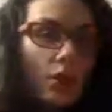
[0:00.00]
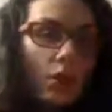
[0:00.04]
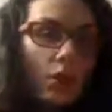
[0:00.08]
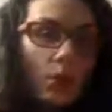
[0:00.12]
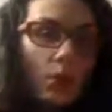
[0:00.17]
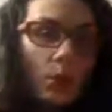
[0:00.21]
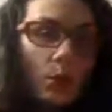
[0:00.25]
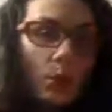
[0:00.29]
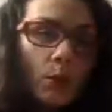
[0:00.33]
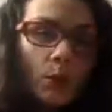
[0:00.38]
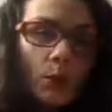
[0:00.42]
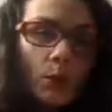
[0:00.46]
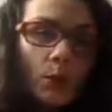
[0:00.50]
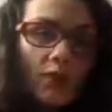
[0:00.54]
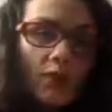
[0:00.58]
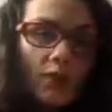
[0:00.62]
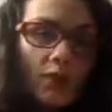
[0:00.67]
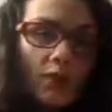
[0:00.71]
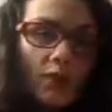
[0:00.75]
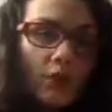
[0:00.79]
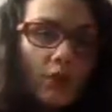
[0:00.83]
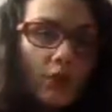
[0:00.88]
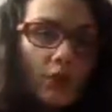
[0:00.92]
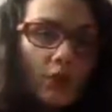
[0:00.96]
own
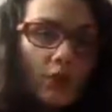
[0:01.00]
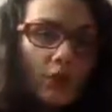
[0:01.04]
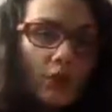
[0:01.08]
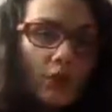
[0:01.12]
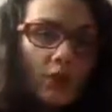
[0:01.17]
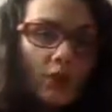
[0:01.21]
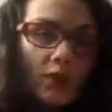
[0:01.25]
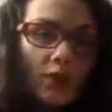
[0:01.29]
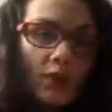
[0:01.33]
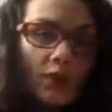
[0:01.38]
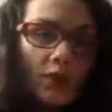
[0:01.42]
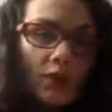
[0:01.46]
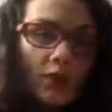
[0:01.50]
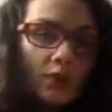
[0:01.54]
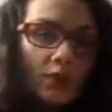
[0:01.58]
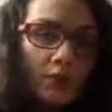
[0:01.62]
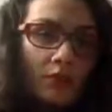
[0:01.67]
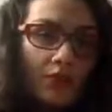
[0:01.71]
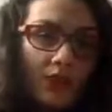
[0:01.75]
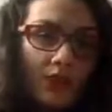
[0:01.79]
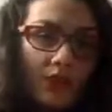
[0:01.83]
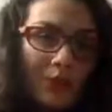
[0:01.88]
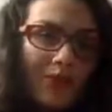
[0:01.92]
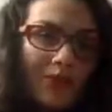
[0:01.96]
word from your
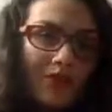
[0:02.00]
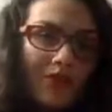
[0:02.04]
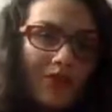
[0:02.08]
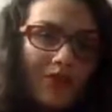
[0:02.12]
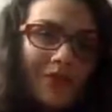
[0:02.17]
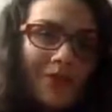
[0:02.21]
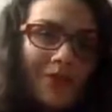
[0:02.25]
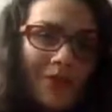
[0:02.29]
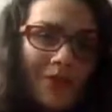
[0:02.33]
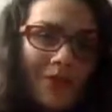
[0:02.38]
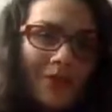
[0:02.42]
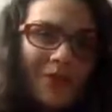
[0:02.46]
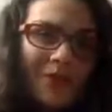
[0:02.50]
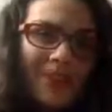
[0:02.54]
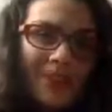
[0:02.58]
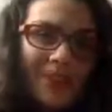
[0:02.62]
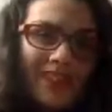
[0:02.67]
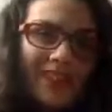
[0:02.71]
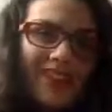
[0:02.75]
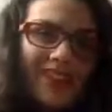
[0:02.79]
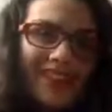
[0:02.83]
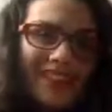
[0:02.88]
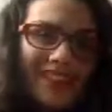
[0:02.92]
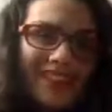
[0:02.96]
own language, from
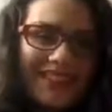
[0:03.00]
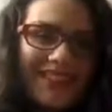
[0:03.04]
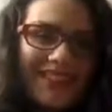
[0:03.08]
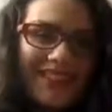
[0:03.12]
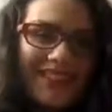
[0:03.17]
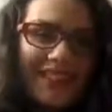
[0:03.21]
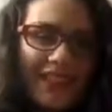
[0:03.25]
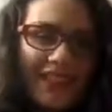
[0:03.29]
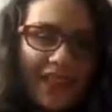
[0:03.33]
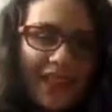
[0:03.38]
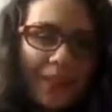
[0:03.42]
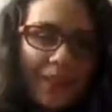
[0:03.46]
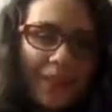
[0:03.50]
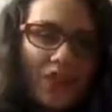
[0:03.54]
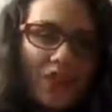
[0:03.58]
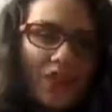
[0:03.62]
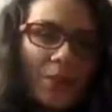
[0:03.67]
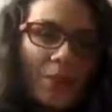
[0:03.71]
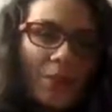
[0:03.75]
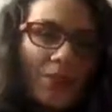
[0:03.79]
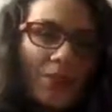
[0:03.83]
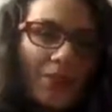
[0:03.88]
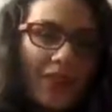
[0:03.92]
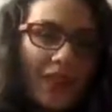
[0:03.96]
your native
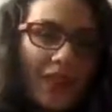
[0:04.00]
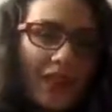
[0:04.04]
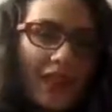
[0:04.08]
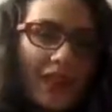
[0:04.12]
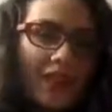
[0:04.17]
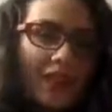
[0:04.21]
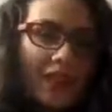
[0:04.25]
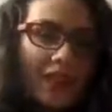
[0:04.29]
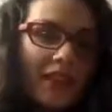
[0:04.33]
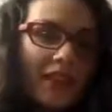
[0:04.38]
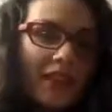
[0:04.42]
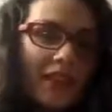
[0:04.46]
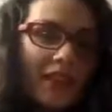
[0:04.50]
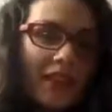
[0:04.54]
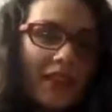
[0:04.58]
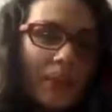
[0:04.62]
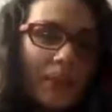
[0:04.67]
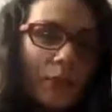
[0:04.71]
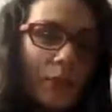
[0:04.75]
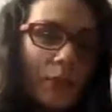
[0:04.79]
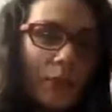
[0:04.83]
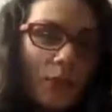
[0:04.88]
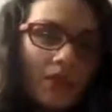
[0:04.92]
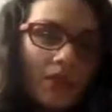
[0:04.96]
language, and
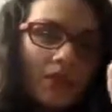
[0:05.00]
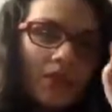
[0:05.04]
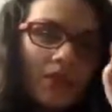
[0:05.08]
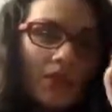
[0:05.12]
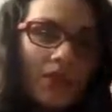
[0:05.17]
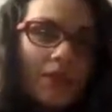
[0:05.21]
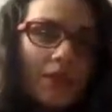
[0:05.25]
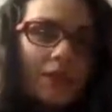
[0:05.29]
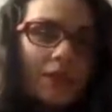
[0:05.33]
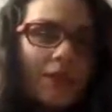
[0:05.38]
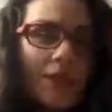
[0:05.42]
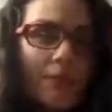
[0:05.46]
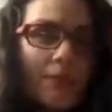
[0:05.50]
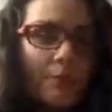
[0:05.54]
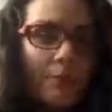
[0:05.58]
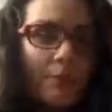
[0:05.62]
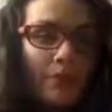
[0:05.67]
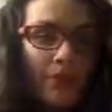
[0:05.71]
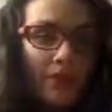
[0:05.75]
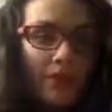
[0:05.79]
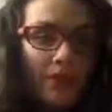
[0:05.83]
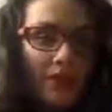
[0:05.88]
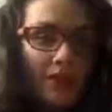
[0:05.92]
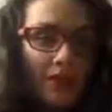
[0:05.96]
then what comes
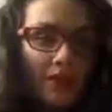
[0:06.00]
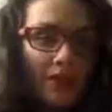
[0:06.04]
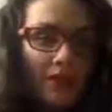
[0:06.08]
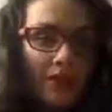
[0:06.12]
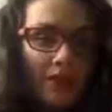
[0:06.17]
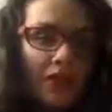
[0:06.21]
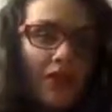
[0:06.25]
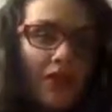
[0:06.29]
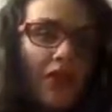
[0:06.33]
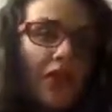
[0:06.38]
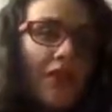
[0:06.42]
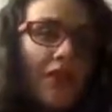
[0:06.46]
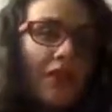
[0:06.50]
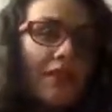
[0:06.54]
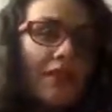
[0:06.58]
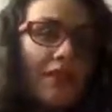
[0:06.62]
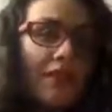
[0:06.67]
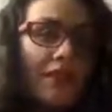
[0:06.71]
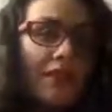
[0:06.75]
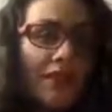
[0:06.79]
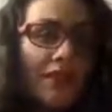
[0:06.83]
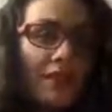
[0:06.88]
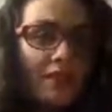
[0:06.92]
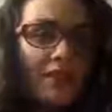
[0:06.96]
up in the dictionary,
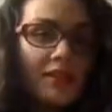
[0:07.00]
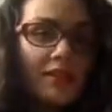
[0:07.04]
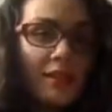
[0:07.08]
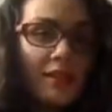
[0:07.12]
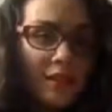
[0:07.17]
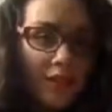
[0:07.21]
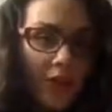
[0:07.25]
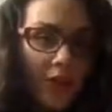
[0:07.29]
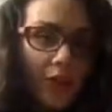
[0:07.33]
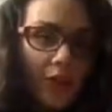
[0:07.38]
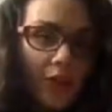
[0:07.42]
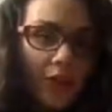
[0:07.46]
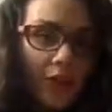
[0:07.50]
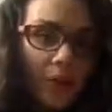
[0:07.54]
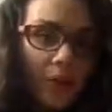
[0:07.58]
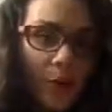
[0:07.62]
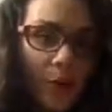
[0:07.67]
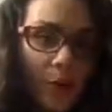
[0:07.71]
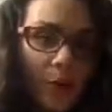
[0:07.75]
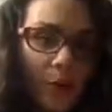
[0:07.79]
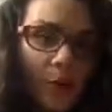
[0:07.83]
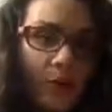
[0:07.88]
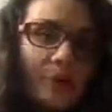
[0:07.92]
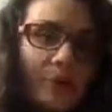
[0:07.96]
that's the ground
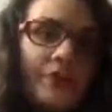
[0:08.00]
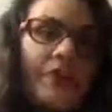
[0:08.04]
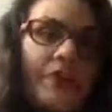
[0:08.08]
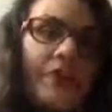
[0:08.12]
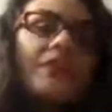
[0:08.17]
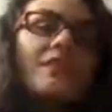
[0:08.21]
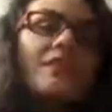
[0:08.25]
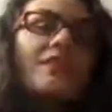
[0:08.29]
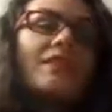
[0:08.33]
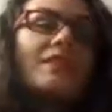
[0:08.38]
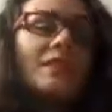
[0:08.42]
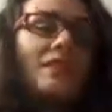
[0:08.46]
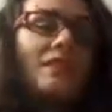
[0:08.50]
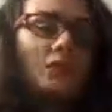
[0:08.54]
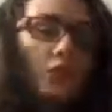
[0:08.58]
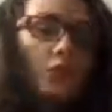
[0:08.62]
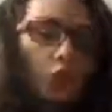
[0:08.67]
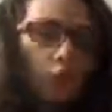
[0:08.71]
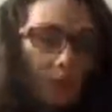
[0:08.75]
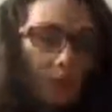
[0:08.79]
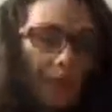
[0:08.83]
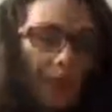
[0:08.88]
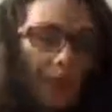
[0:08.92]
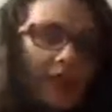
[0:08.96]
form. That's
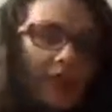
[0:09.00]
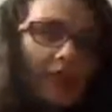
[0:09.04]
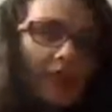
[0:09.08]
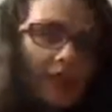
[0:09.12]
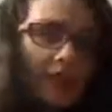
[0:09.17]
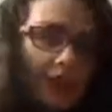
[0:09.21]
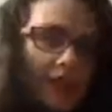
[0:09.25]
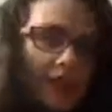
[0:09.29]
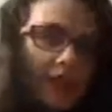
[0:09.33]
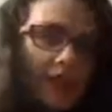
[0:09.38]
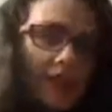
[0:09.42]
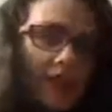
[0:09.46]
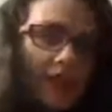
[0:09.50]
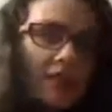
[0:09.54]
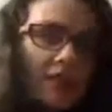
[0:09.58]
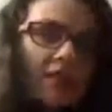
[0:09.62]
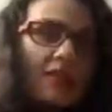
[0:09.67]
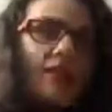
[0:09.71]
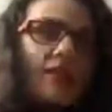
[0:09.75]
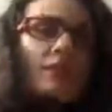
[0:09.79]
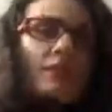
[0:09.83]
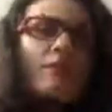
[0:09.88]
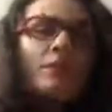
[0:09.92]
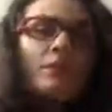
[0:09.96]
nominative
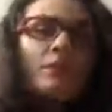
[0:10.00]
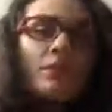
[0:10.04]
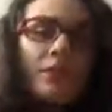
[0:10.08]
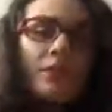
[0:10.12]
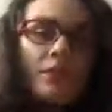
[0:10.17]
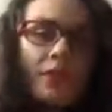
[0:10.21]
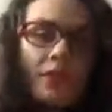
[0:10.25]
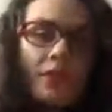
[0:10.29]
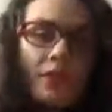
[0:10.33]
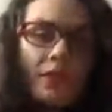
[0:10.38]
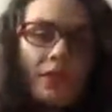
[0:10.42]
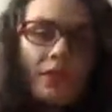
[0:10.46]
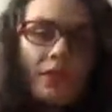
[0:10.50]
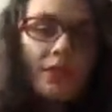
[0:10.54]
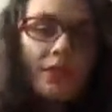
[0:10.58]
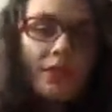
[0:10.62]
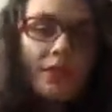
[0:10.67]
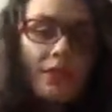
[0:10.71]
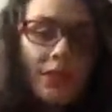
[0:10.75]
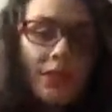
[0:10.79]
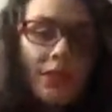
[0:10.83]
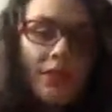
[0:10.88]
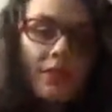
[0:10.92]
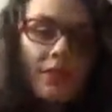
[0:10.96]
case. The
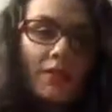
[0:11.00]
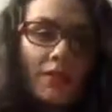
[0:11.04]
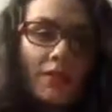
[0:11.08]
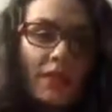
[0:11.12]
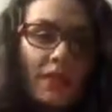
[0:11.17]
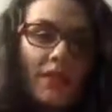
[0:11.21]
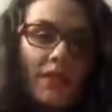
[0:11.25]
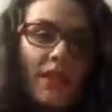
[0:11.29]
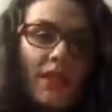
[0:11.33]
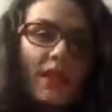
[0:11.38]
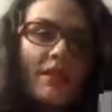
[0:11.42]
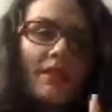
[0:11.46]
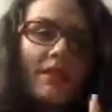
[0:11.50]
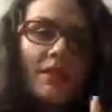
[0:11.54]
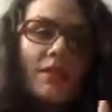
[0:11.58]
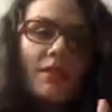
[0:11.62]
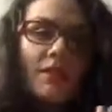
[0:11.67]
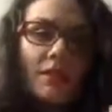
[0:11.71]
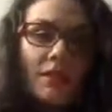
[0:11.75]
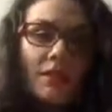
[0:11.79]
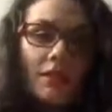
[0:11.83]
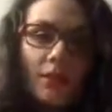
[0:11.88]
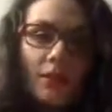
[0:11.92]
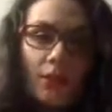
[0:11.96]
first
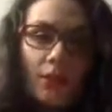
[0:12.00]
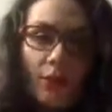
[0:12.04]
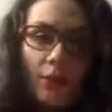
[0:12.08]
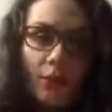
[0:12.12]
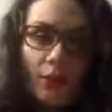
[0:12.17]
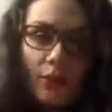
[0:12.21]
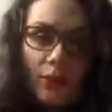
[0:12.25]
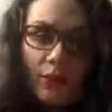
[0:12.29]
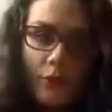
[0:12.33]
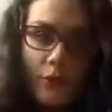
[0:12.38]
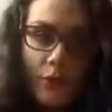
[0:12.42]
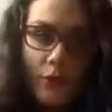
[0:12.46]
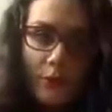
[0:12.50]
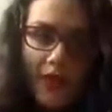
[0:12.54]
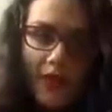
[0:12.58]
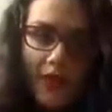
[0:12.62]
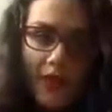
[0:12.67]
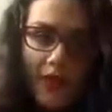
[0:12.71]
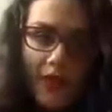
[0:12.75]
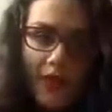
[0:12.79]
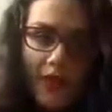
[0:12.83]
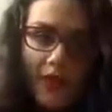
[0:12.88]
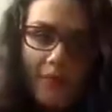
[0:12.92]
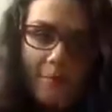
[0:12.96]
case, ground form
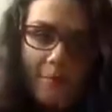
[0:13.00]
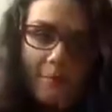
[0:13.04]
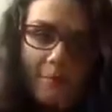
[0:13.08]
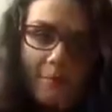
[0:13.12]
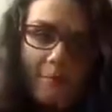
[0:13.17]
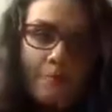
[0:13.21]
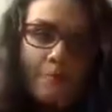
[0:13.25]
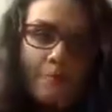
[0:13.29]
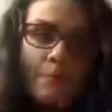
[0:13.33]
case.